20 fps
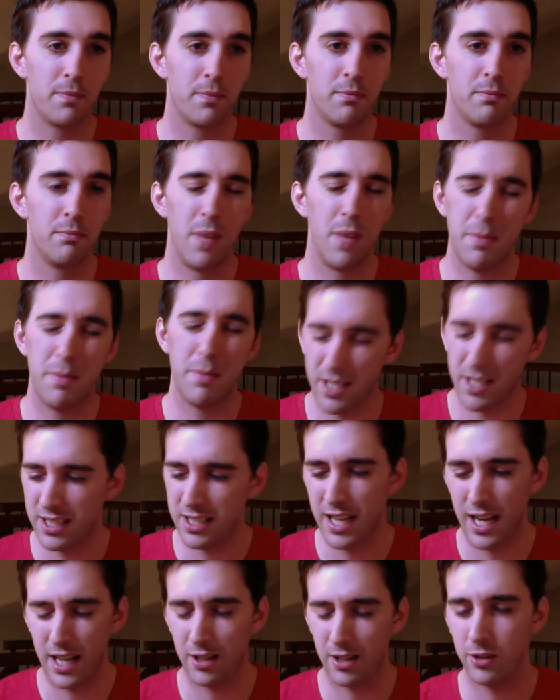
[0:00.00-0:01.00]
Maybe I need
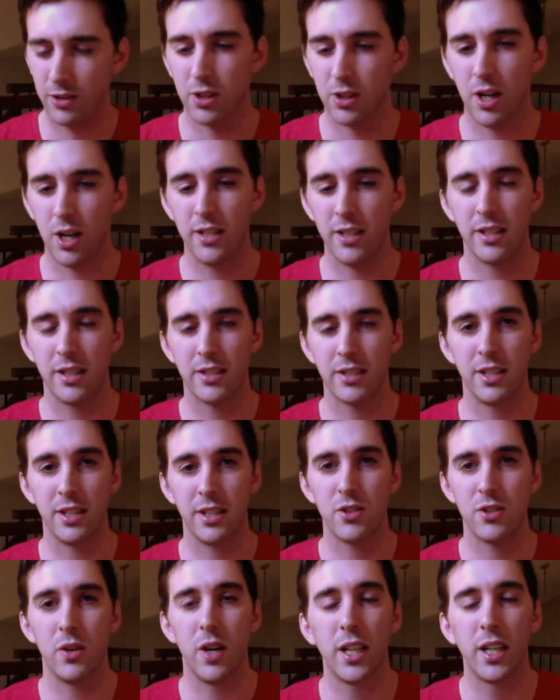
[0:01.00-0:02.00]
to add a little context to
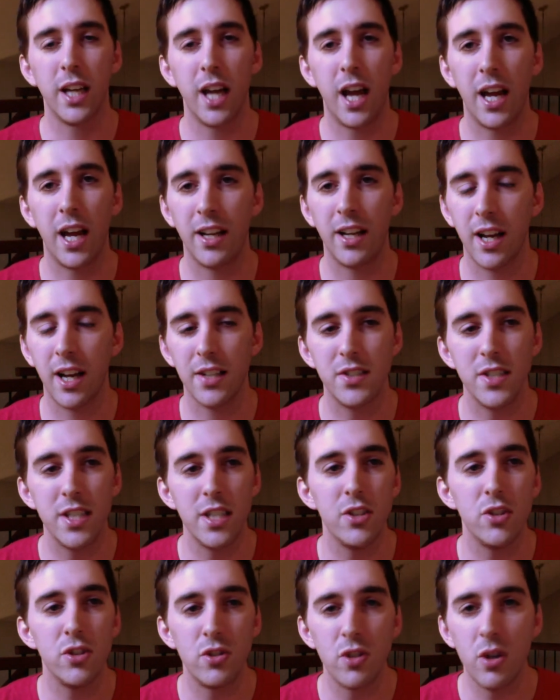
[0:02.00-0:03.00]
that. So I
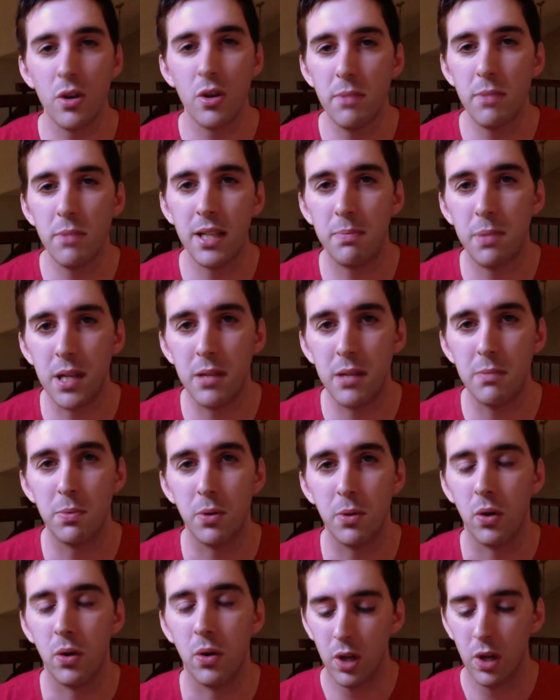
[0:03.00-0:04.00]
see so many
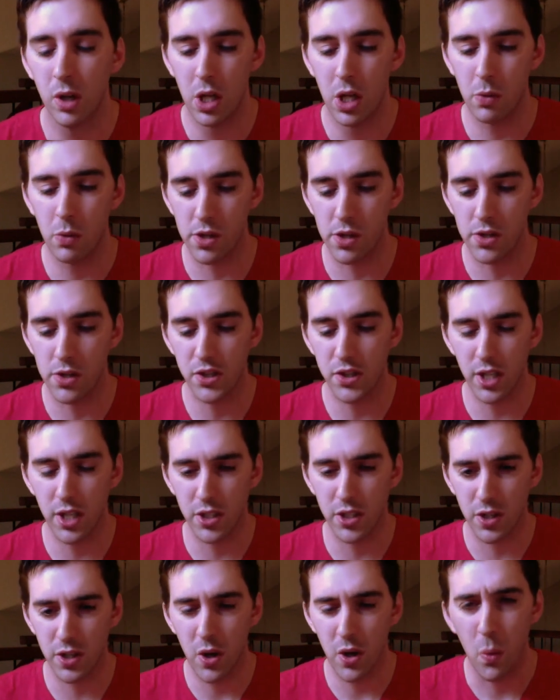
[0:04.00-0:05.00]
people with
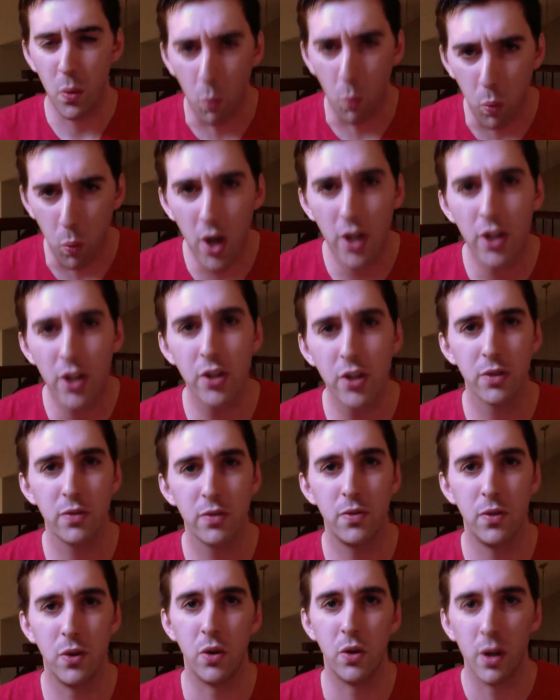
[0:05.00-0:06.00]
such
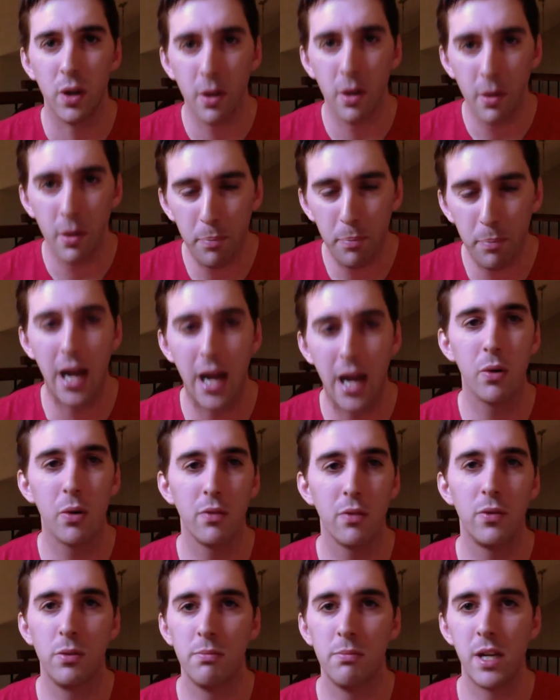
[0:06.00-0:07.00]
wonderful,
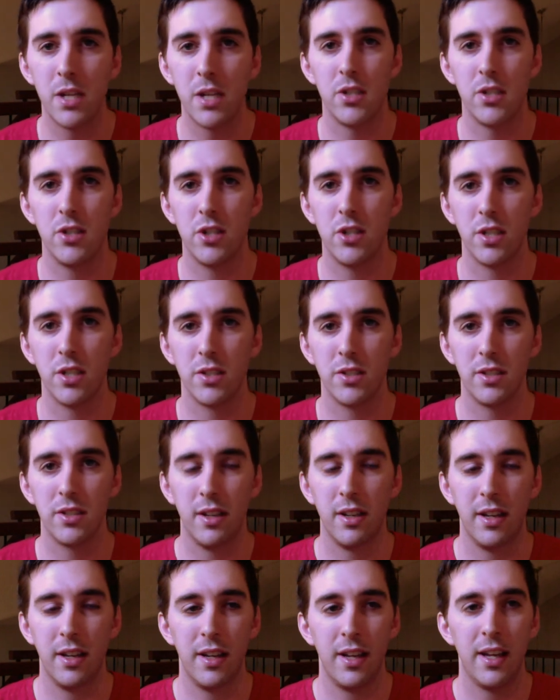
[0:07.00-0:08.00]
powerful messages,
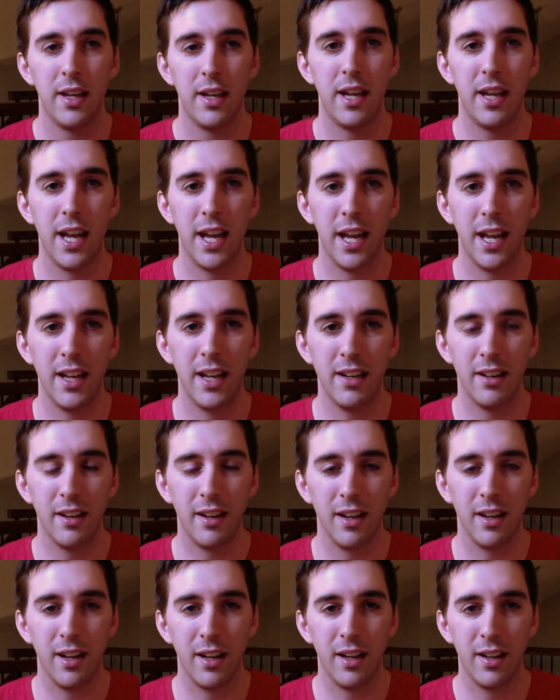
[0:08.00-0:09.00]
and
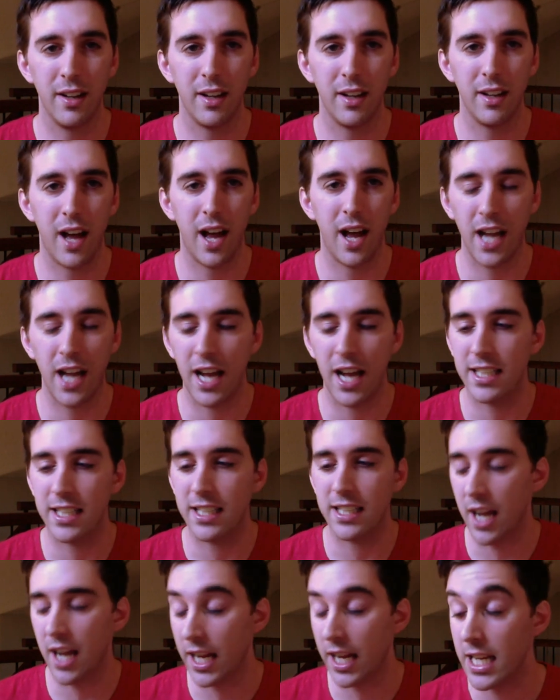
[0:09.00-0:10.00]

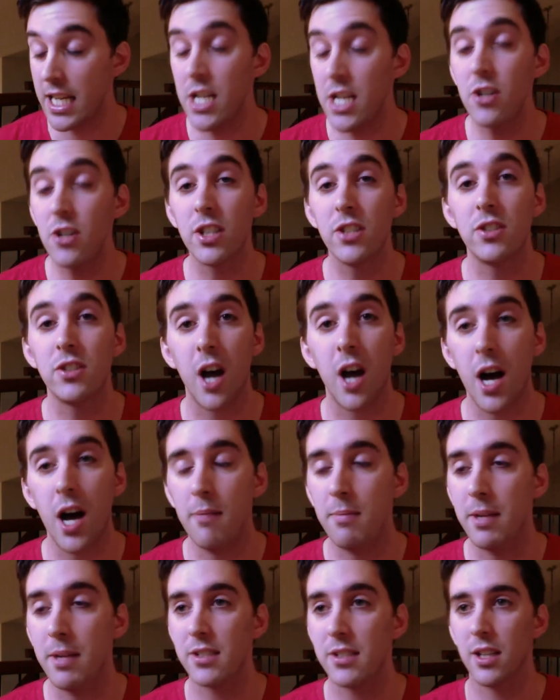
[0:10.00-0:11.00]
I hear these
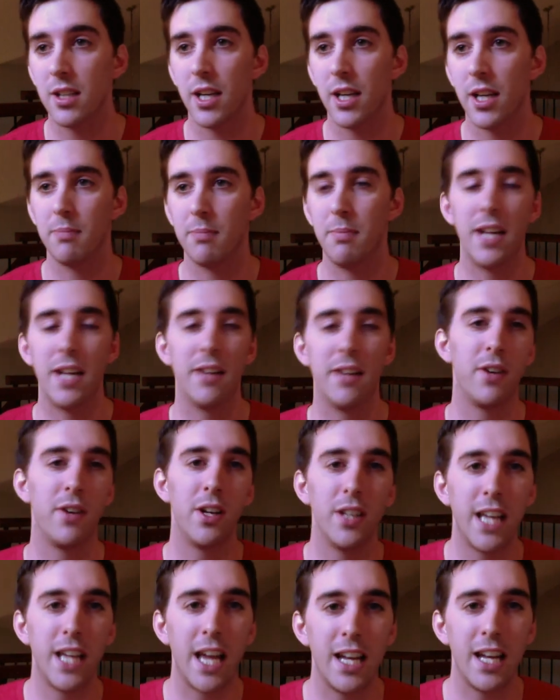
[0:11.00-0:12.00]
comments like, man, if I
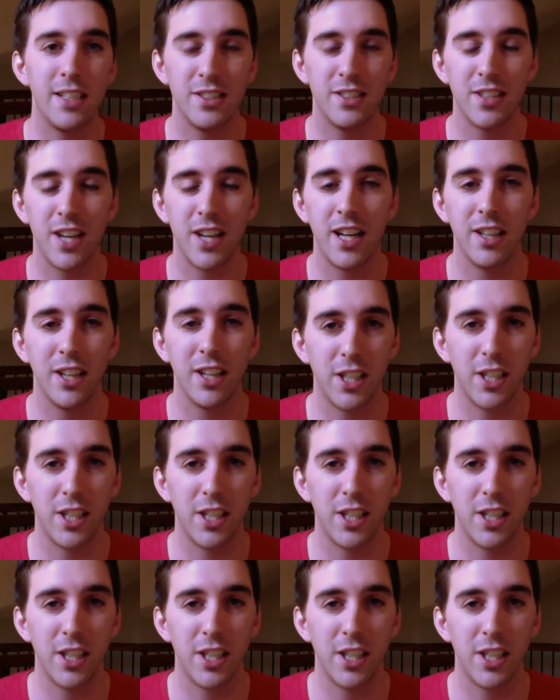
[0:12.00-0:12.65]
only had design like